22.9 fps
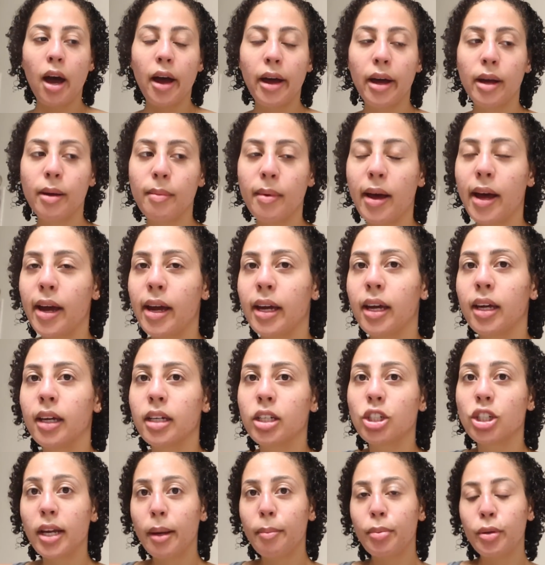
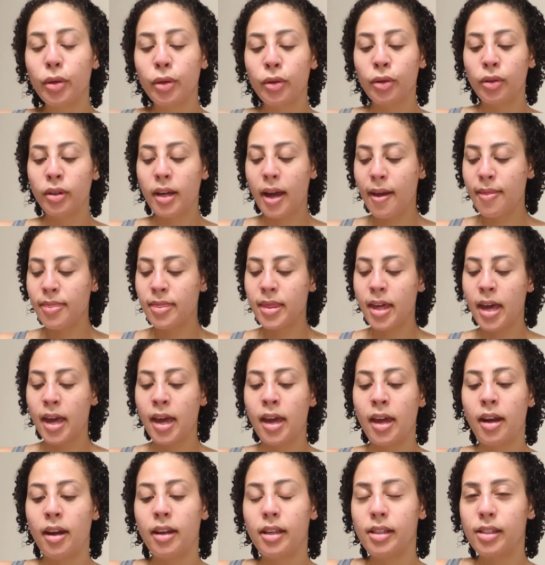I shampooed, and
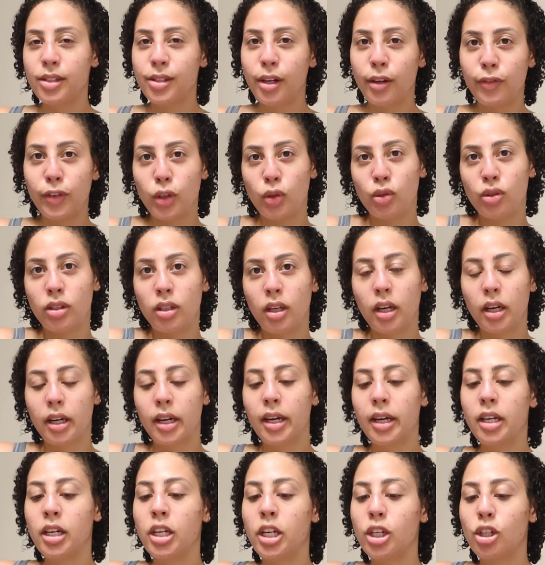then instead of using a
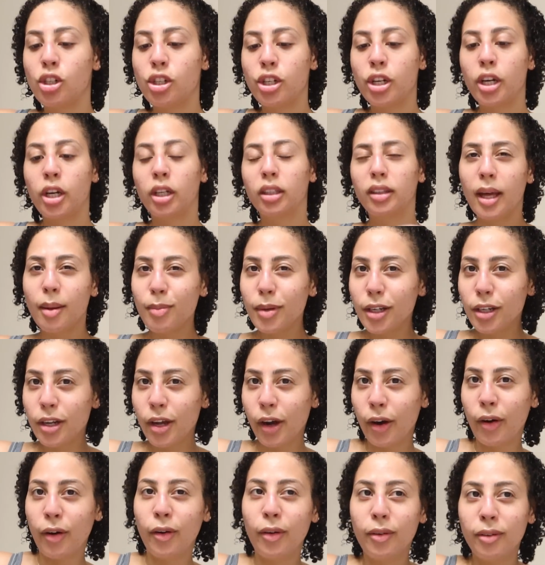conditioner, let me
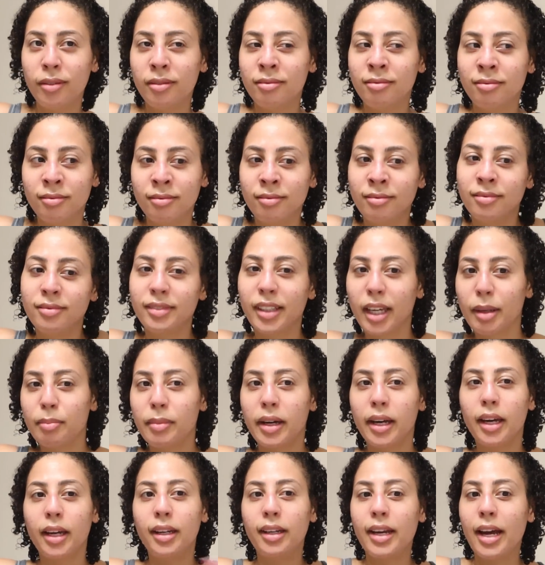know, like
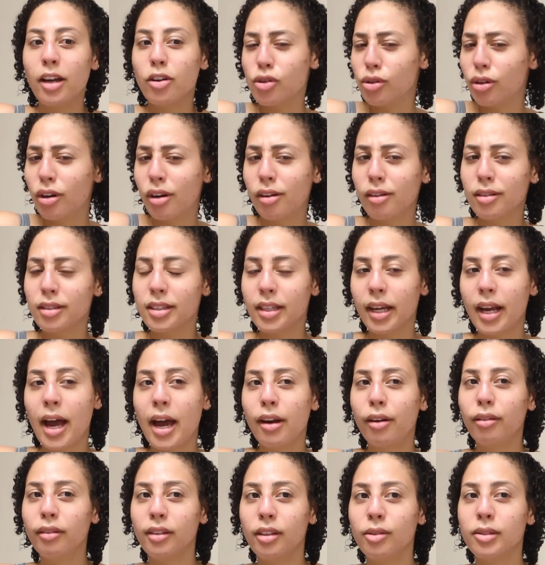my natural girls, like
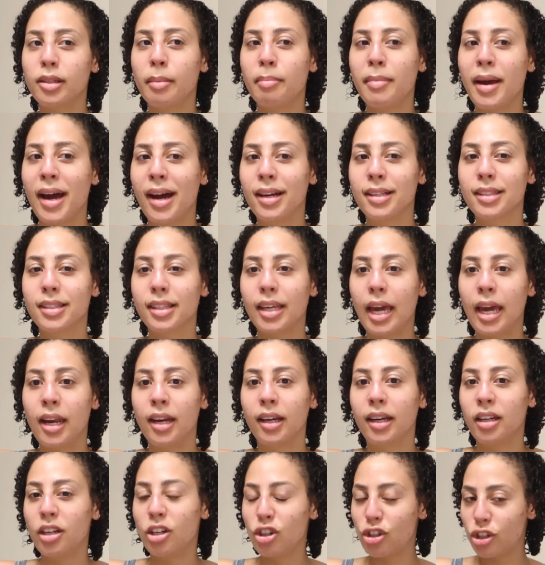I don't use a mask and a
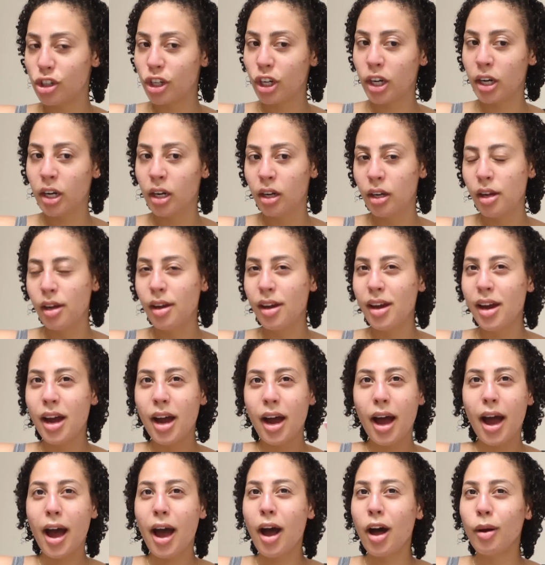conditioner.
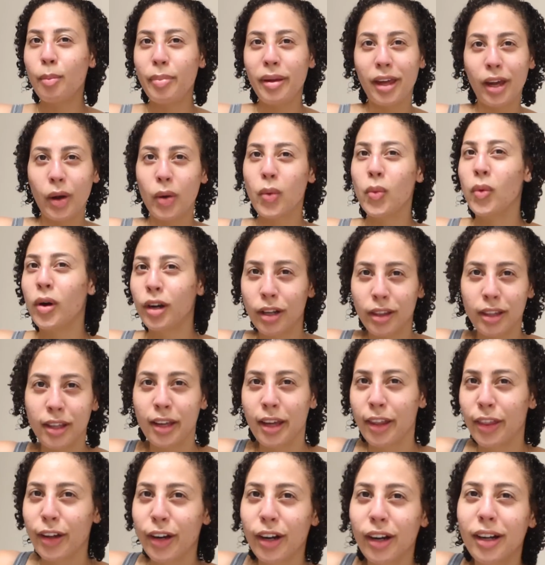I'll pick one or the
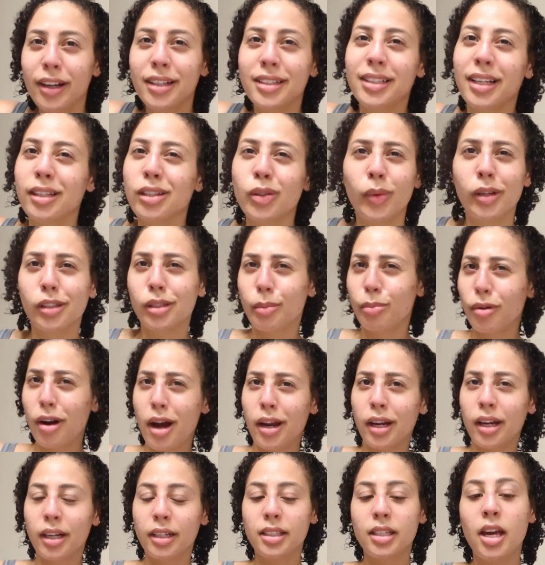other because that's a waste of
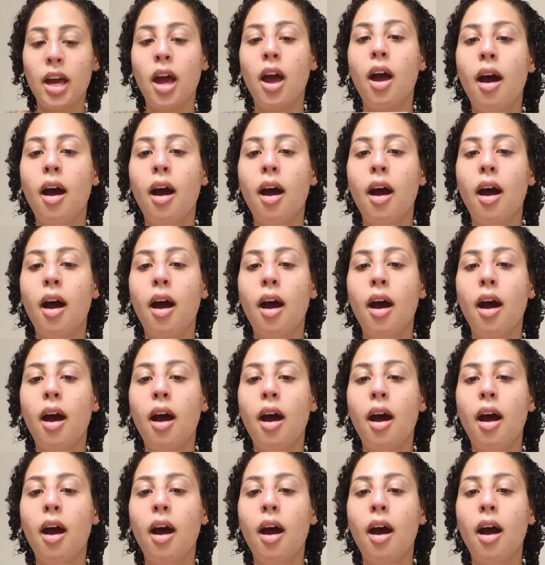product.